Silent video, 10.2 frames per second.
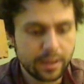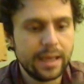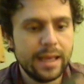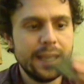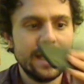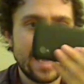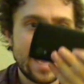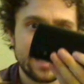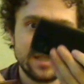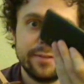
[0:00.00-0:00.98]
it
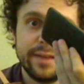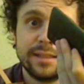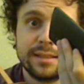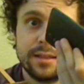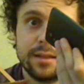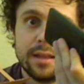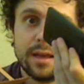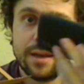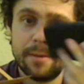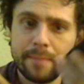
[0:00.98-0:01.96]
activates
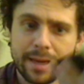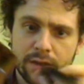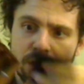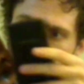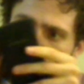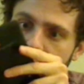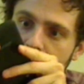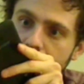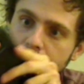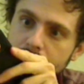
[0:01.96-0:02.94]
the
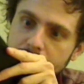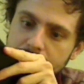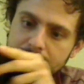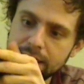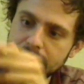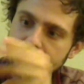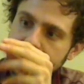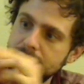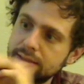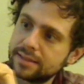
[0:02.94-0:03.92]
magnometer
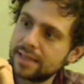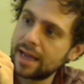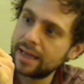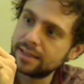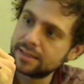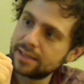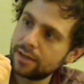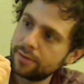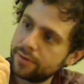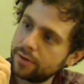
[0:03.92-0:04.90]
inside the
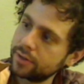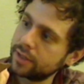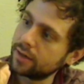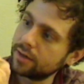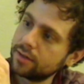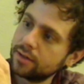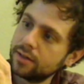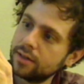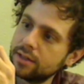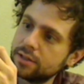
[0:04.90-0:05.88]
cell phone here.
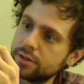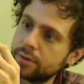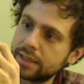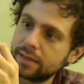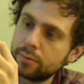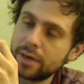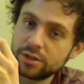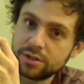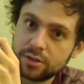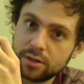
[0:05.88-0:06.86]
So it can
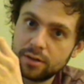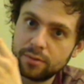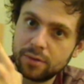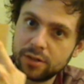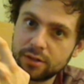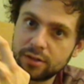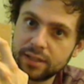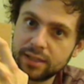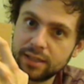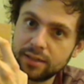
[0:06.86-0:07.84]
register when you're
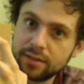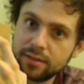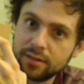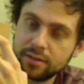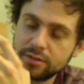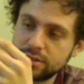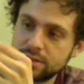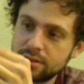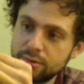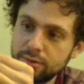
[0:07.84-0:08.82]
clicking
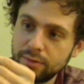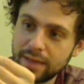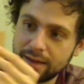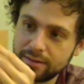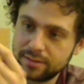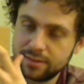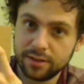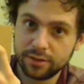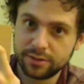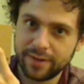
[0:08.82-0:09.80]
just through that
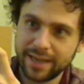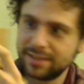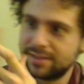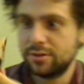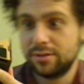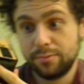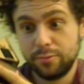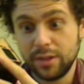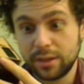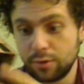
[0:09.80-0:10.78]
little device.
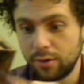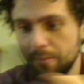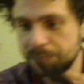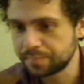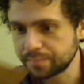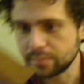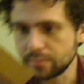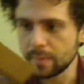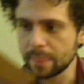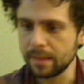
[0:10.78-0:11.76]
Really cool.
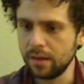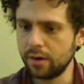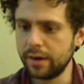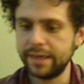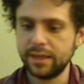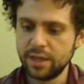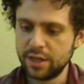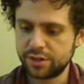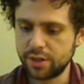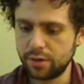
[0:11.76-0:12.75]
Alright,
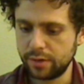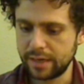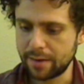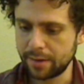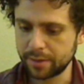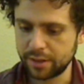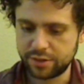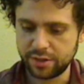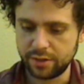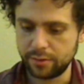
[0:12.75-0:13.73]
so now what I'm going
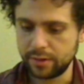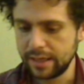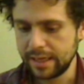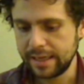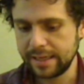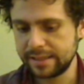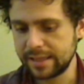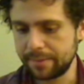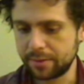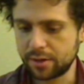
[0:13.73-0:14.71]
to do is
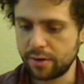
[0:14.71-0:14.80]
what